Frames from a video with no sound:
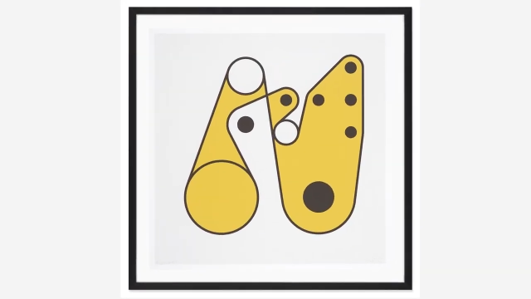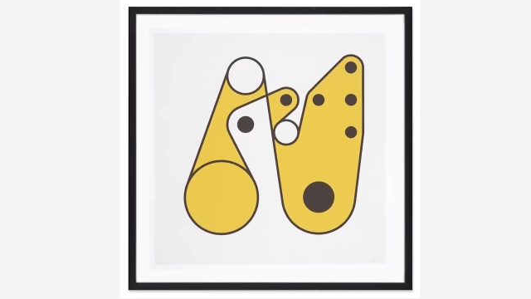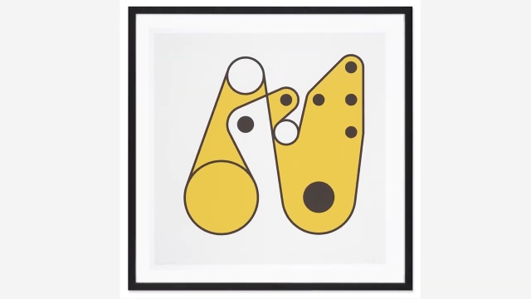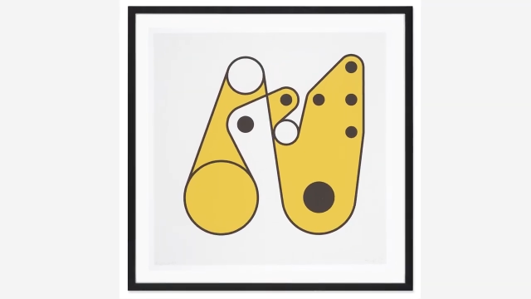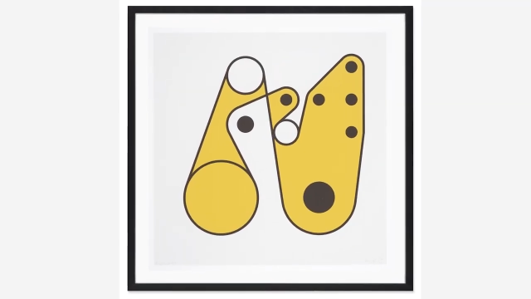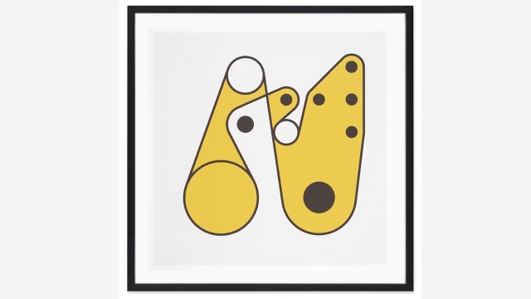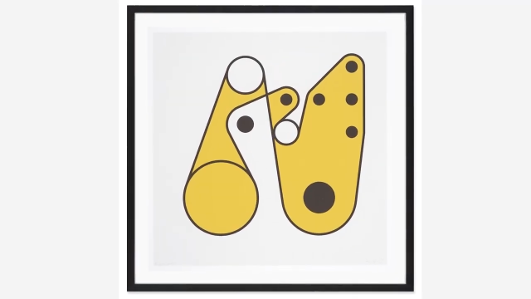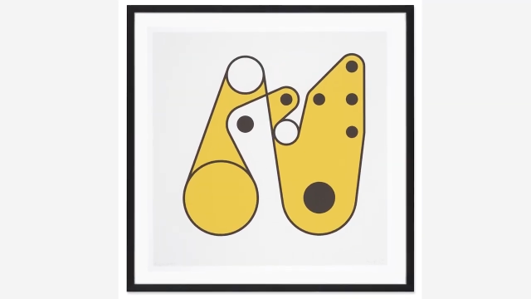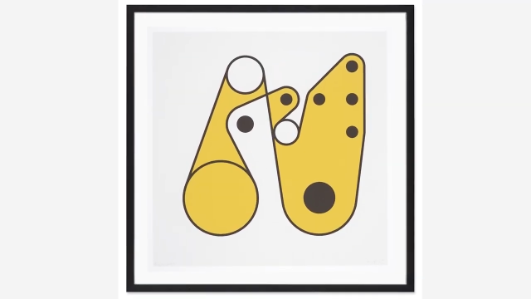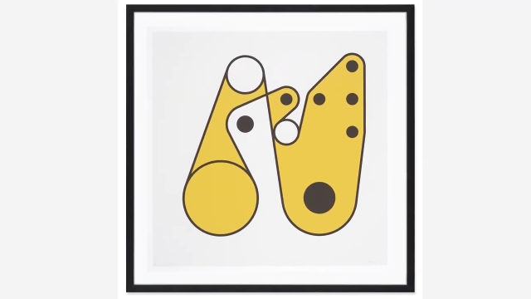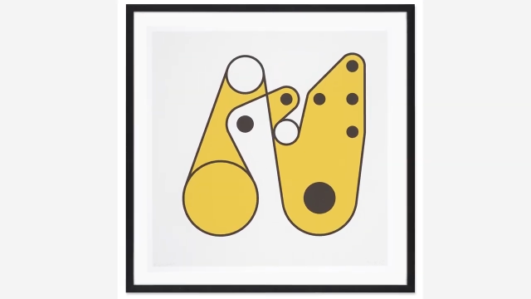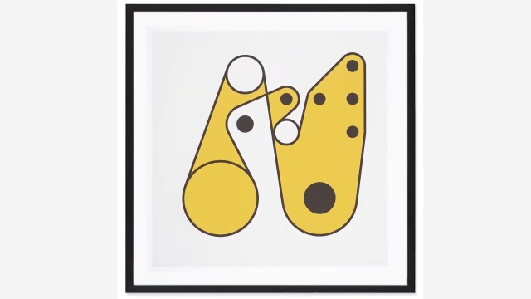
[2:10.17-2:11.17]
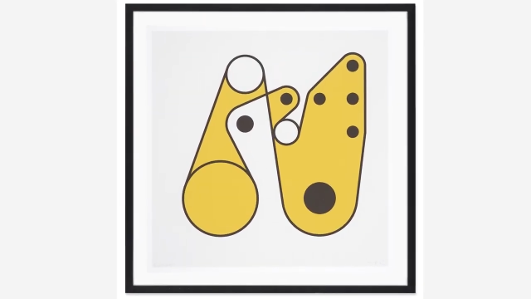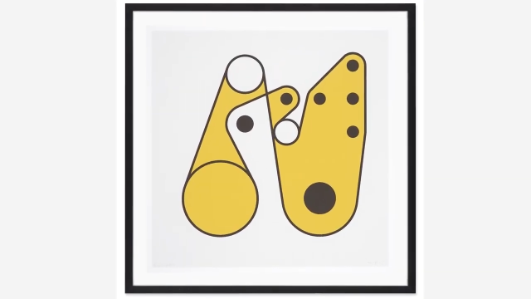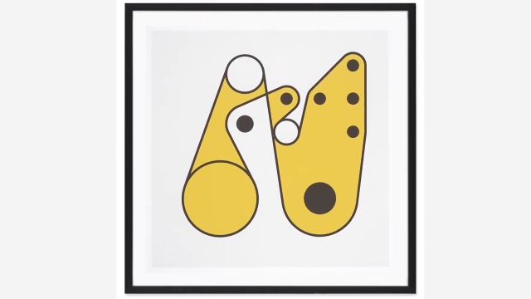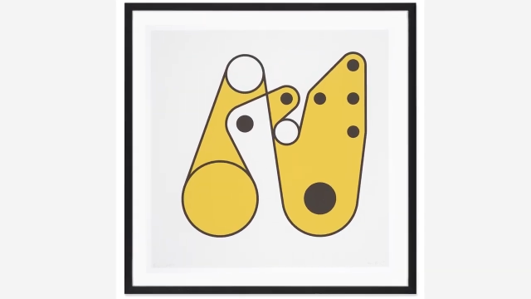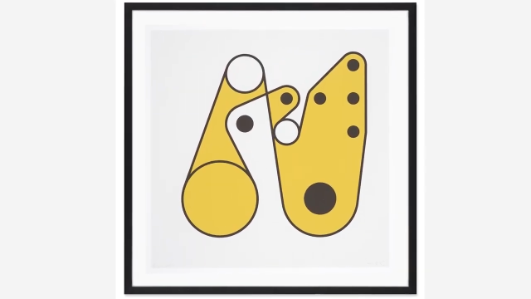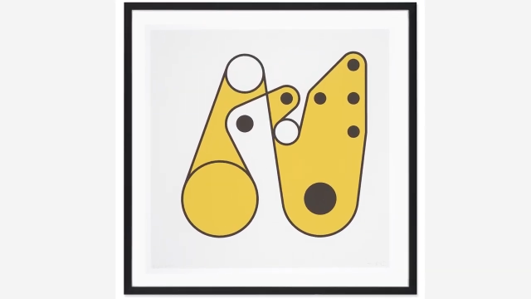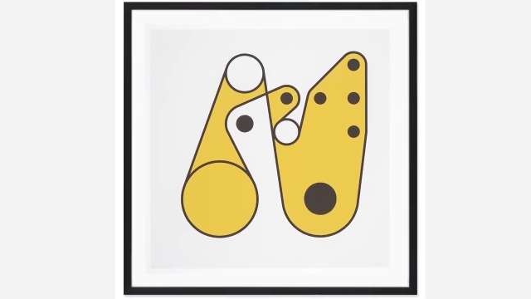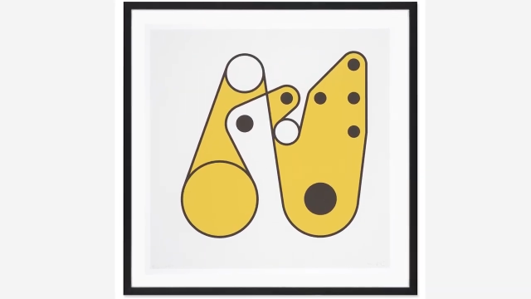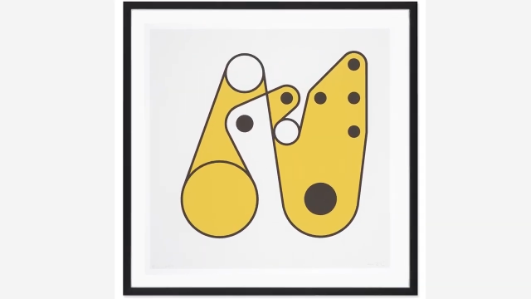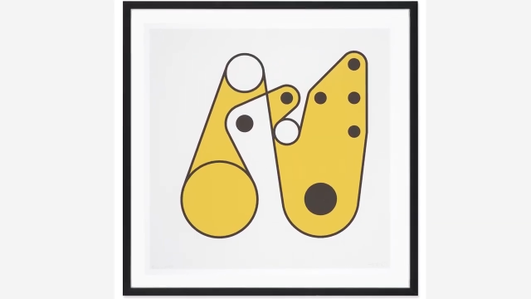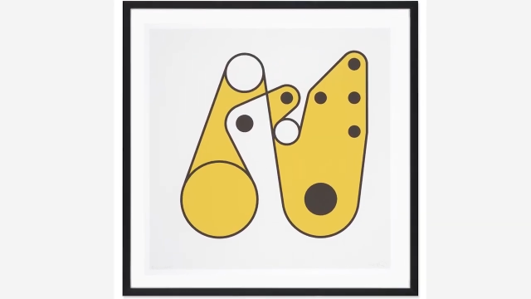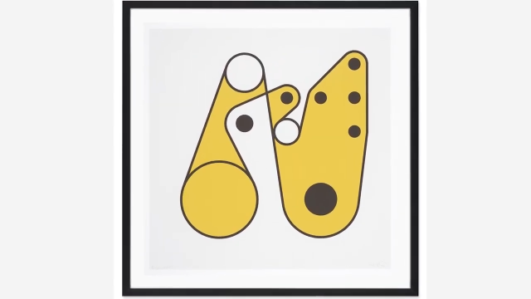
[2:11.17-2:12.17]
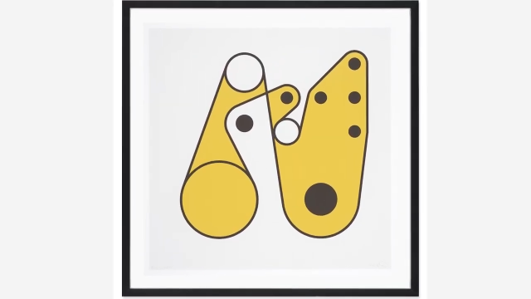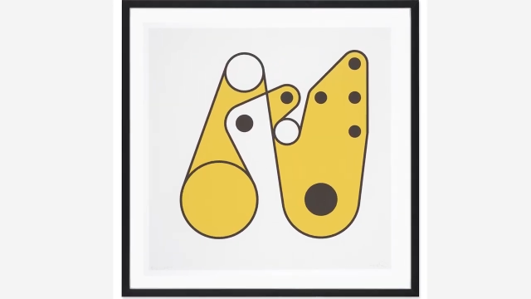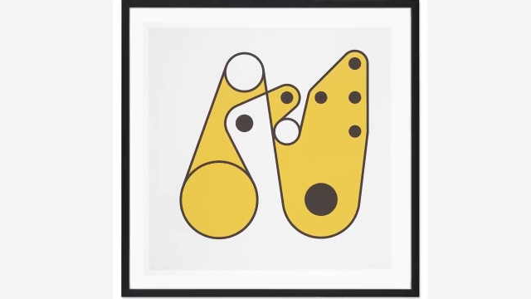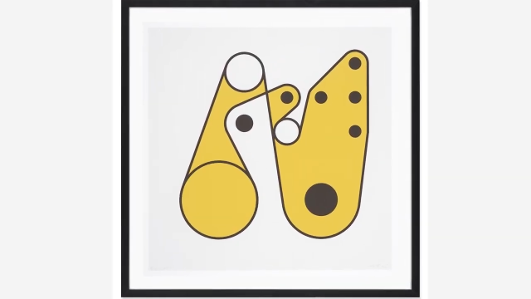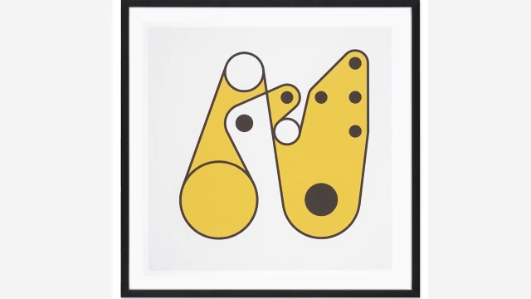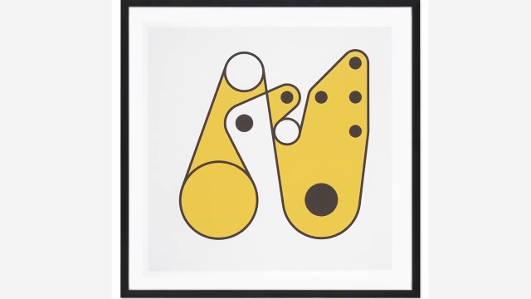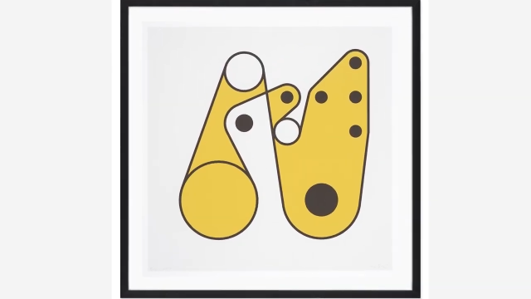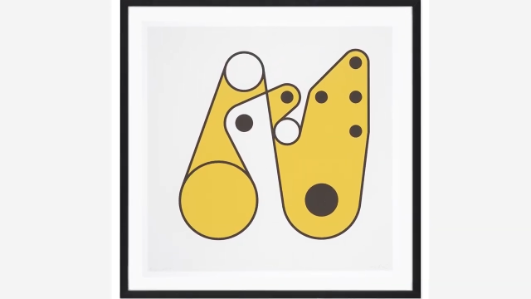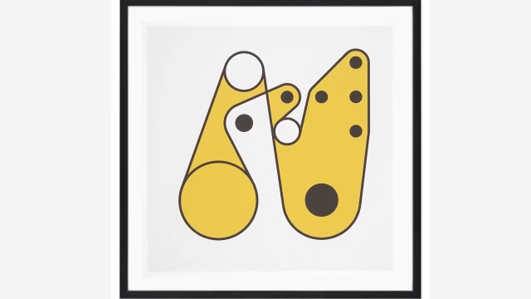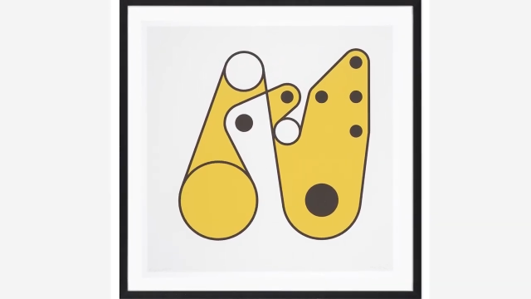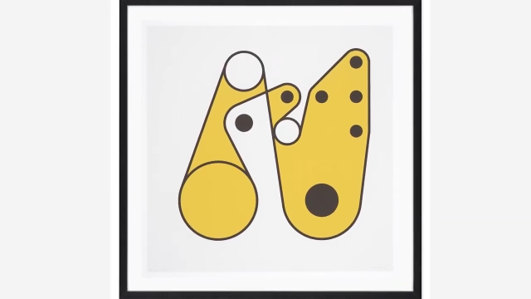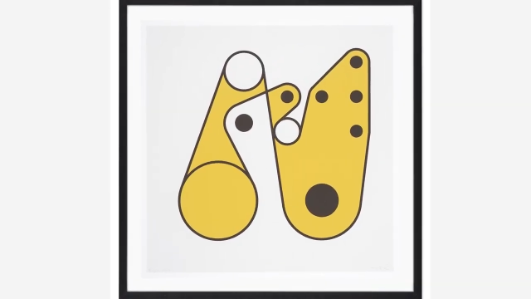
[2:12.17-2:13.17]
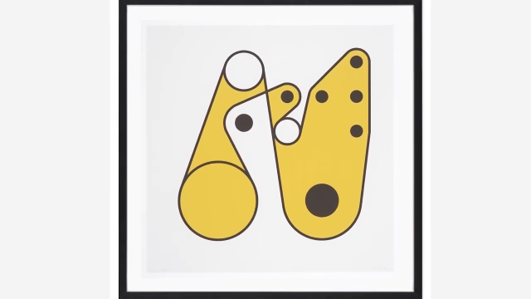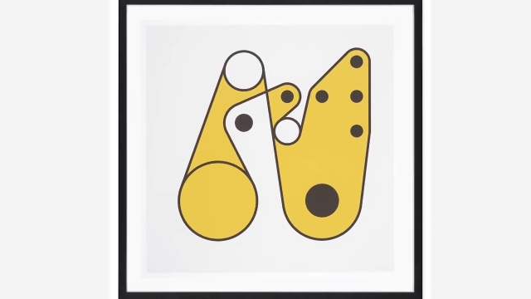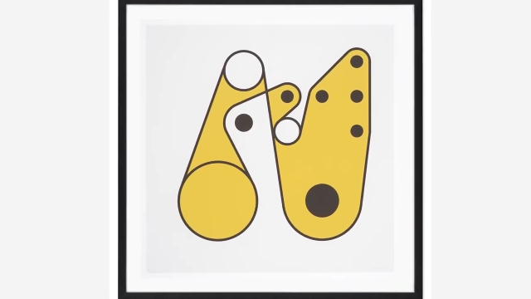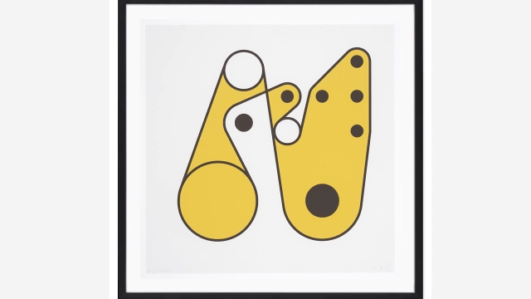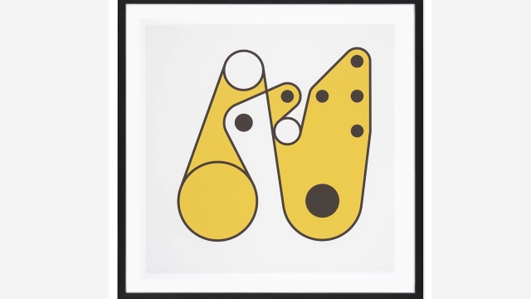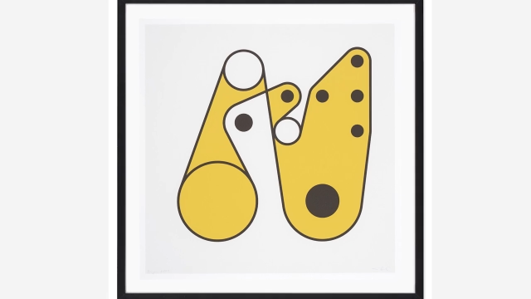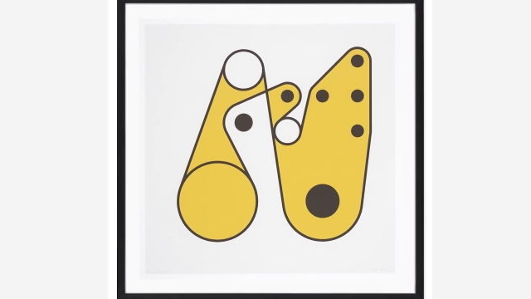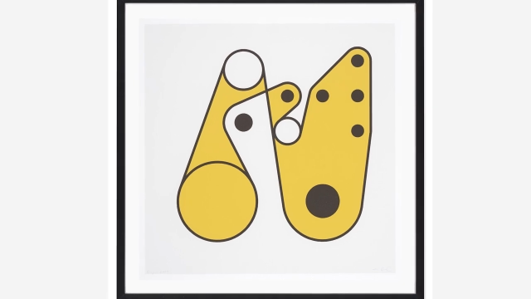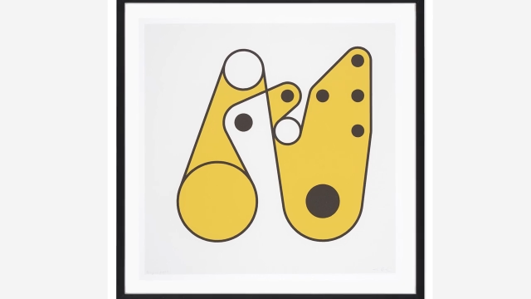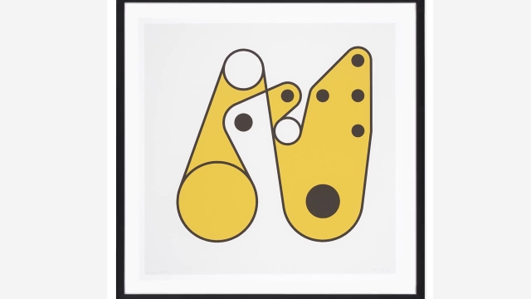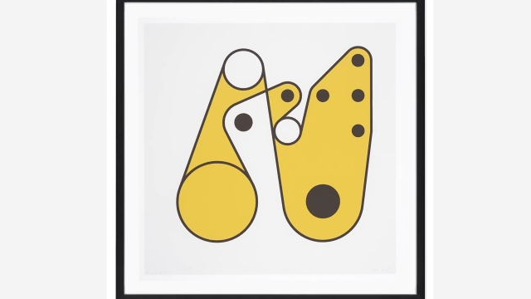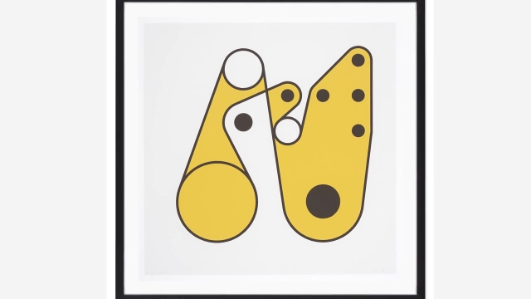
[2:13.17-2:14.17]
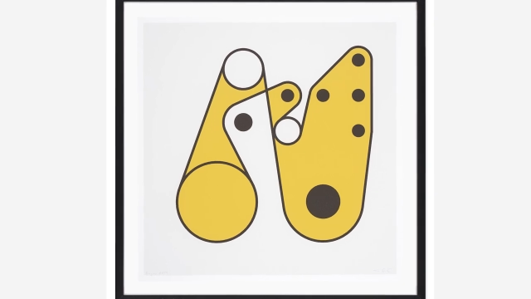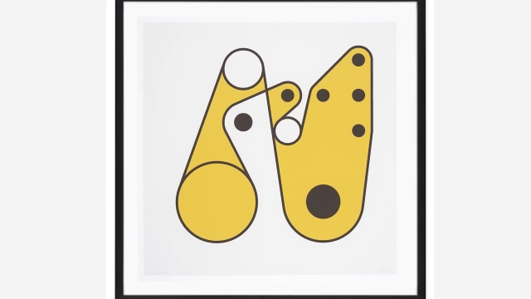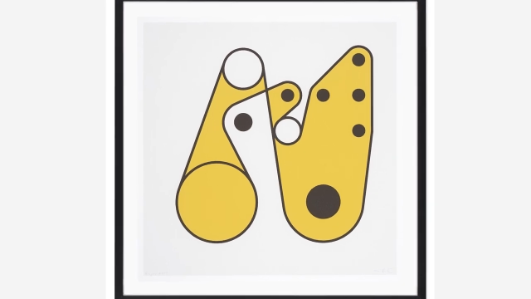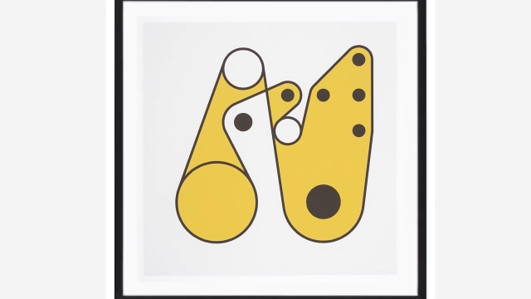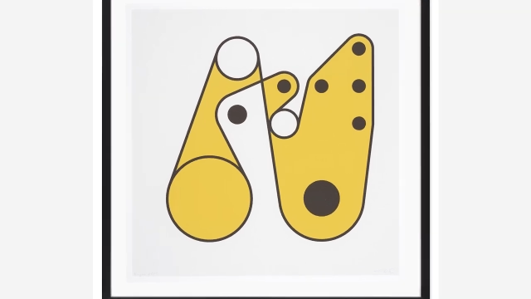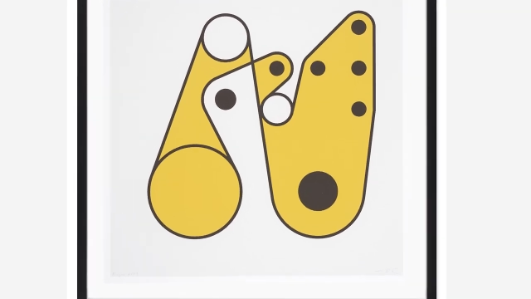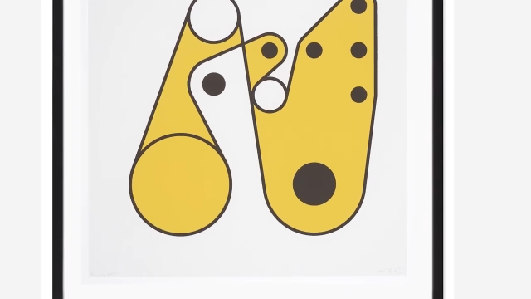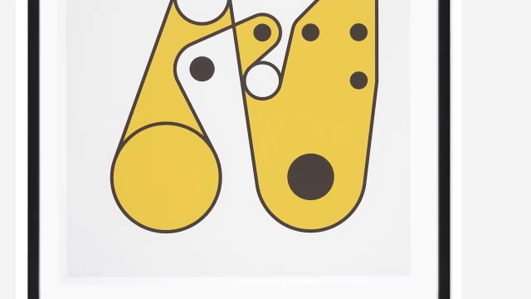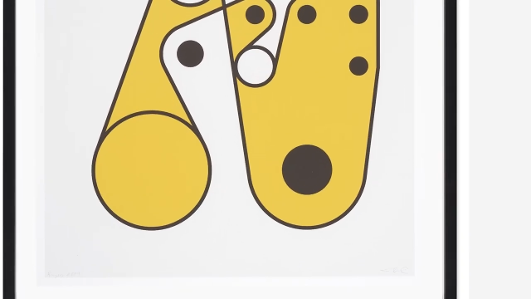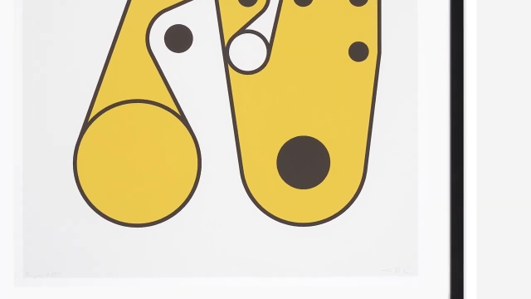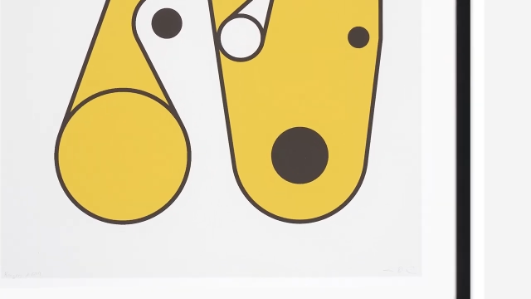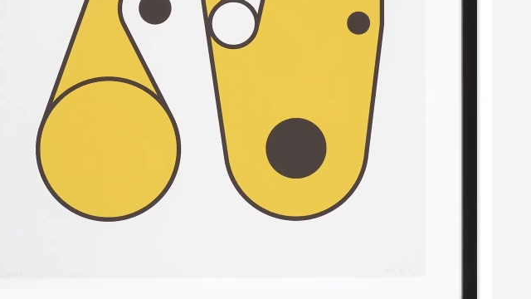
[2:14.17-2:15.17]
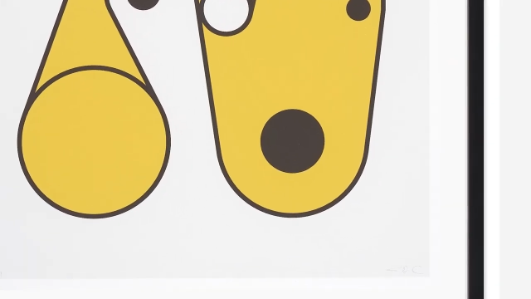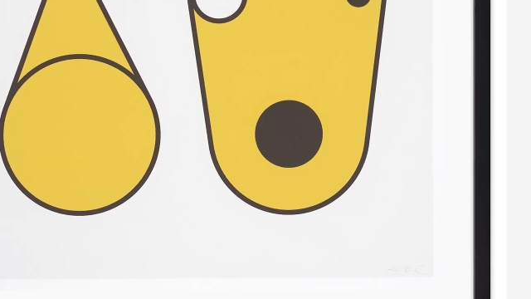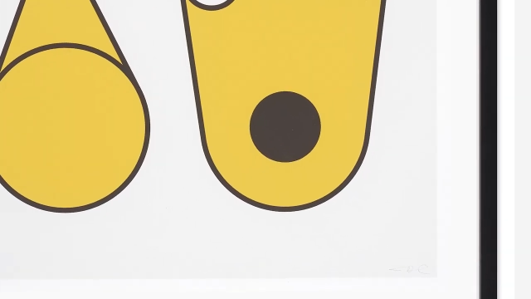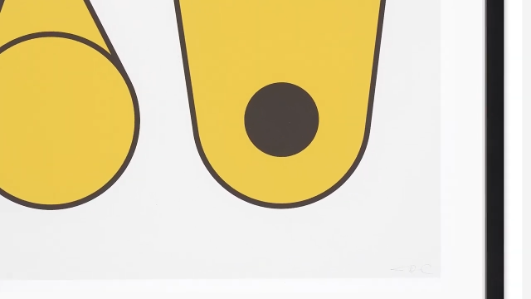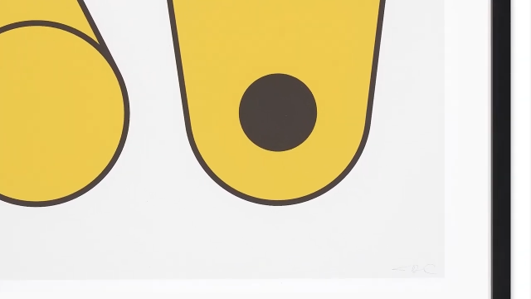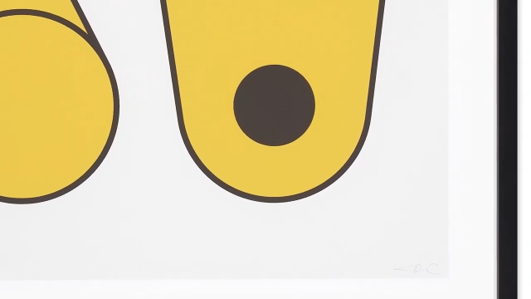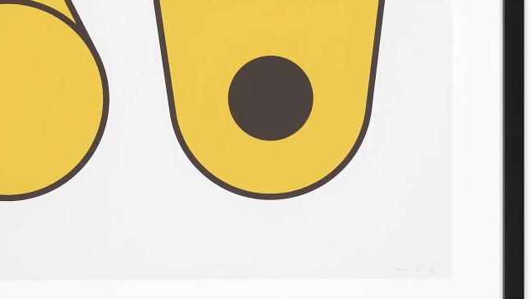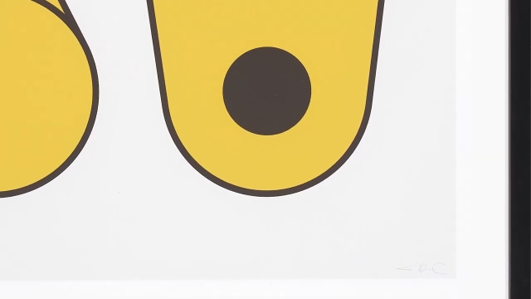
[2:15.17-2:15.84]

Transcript: Nobody's mouth can be seen.